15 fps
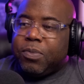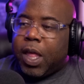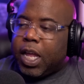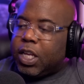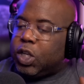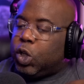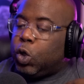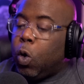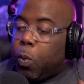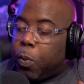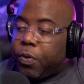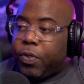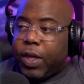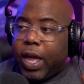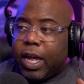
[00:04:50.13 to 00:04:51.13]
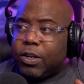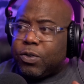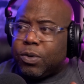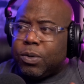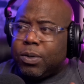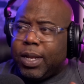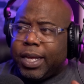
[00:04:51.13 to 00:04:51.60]
like super
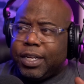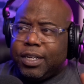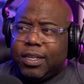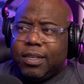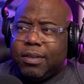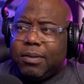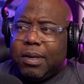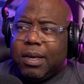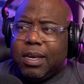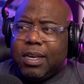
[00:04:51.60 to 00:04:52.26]
theatrical, like she